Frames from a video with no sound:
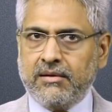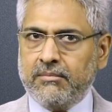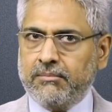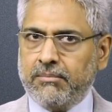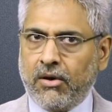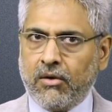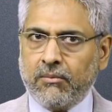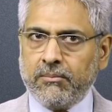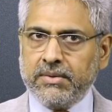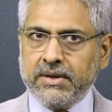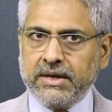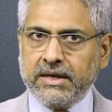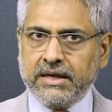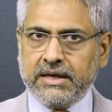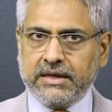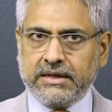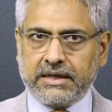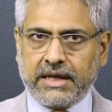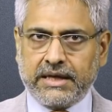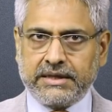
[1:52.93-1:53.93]
Bombay
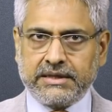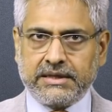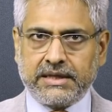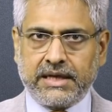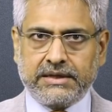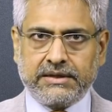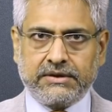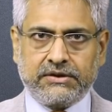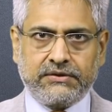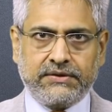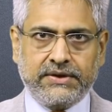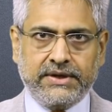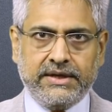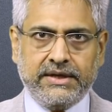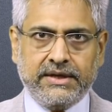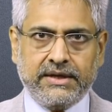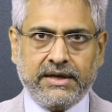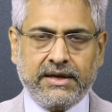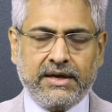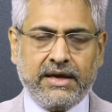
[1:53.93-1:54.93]
in
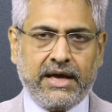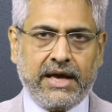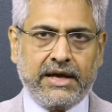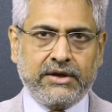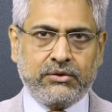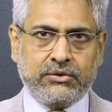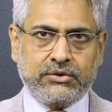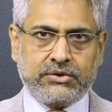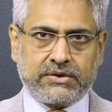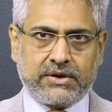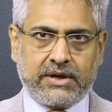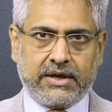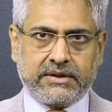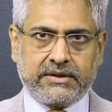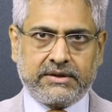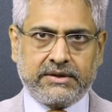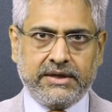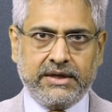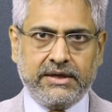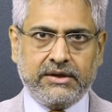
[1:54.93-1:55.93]
1993, and Gujarat
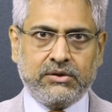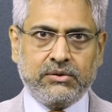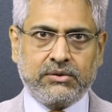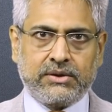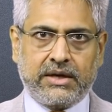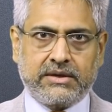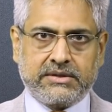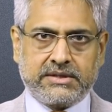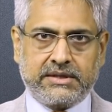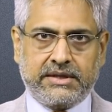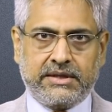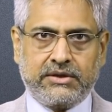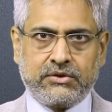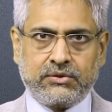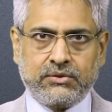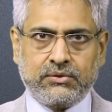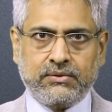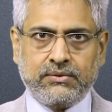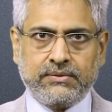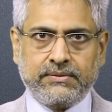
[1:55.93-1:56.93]
in
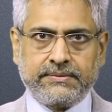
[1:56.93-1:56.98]
2002.